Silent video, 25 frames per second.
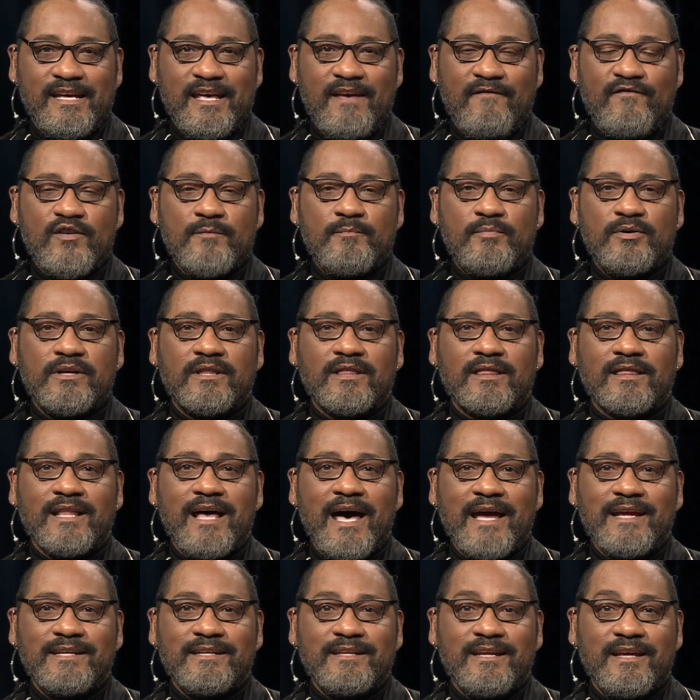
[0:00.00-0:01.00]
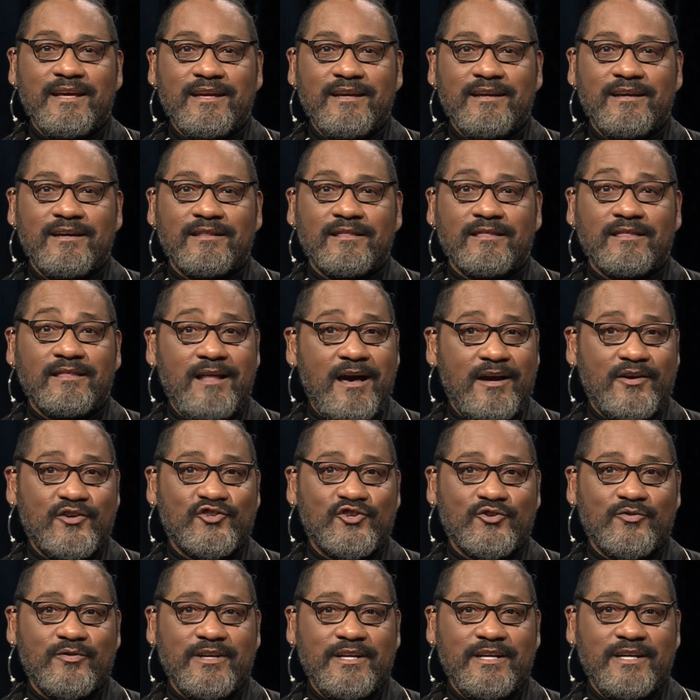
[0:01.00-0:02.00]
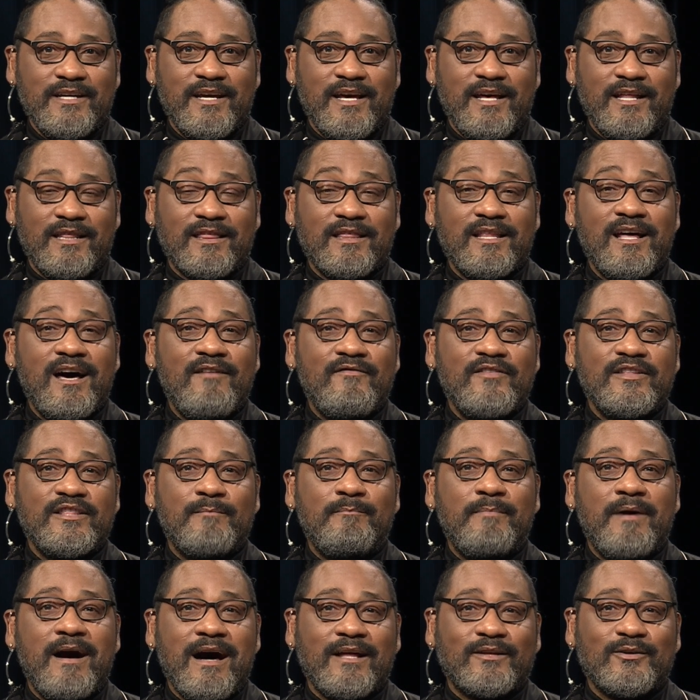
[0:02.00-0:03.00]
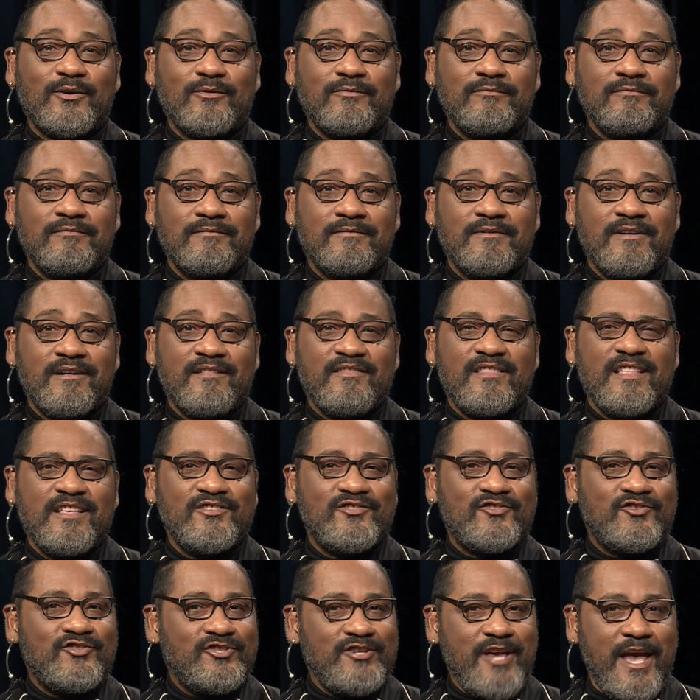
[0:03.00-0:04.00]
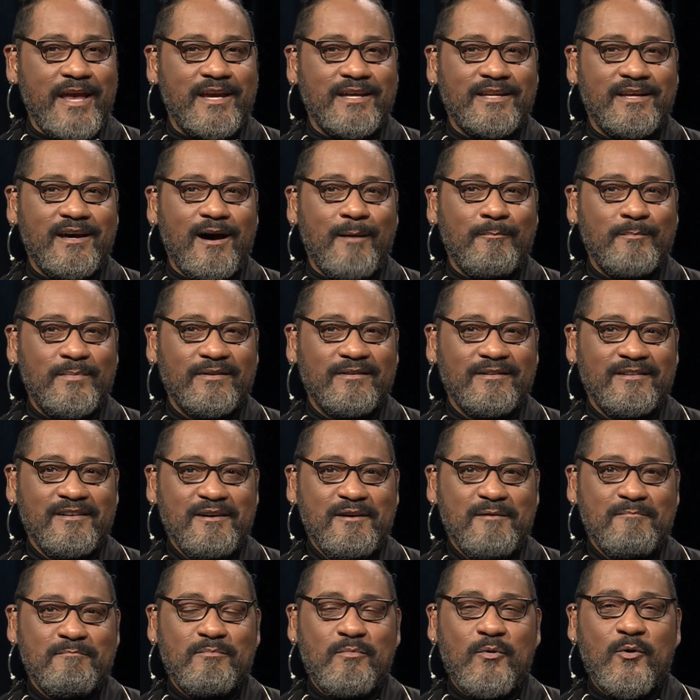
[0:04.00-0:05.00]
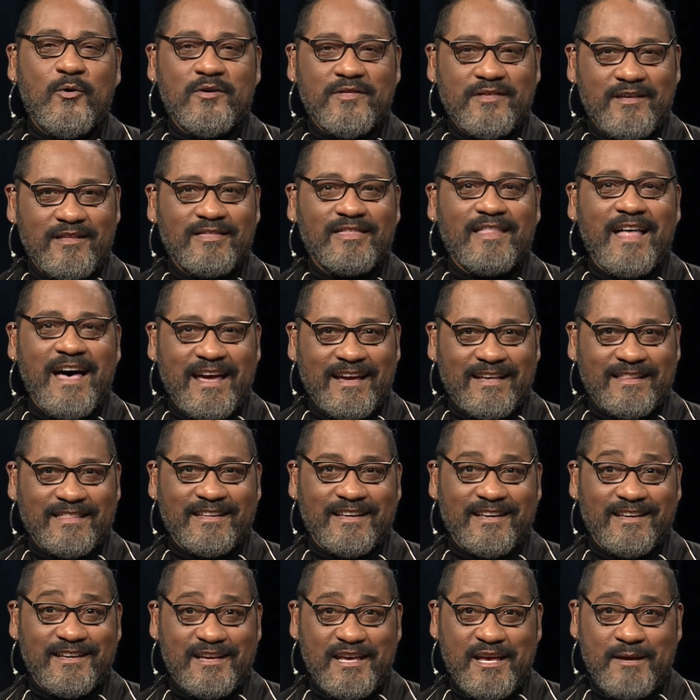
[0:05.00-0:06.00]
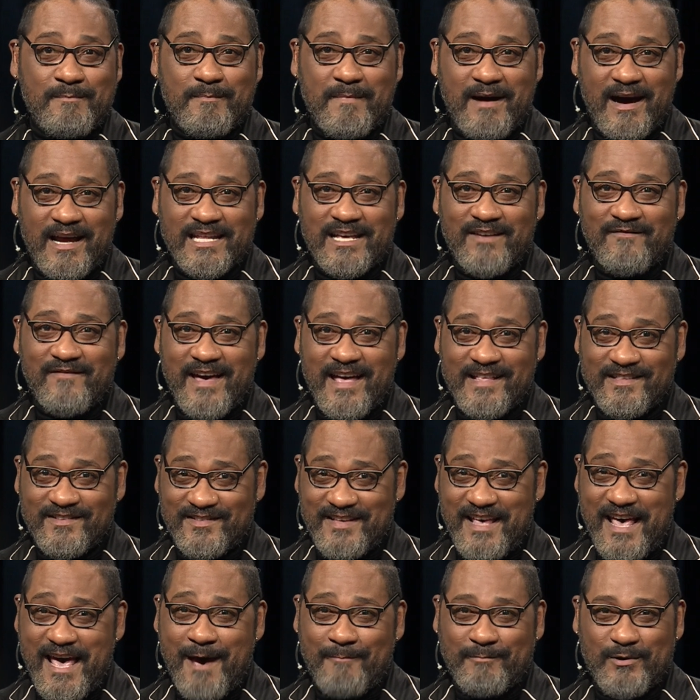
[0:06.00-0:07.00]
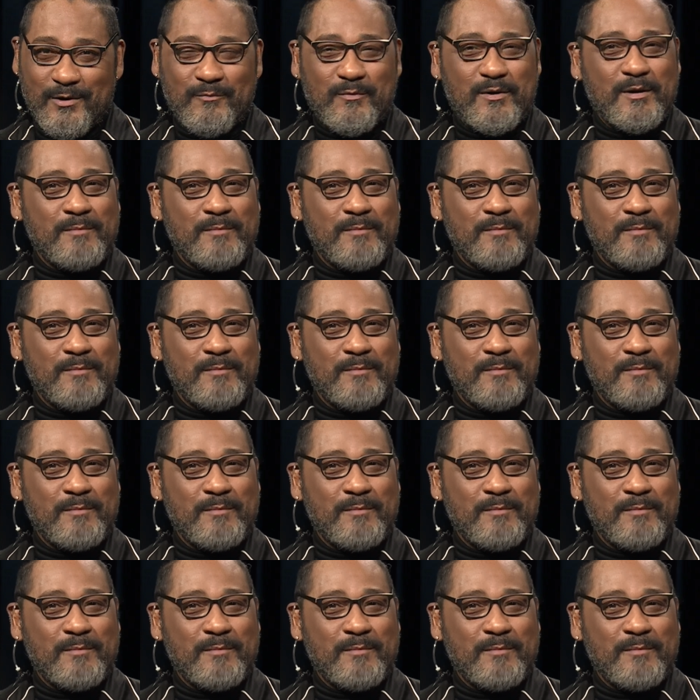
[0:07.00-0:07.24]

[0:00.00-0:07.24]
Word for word: If you put lightning, luxury, and love in the bottle, then shake it up. More than likely, Imani Vanzap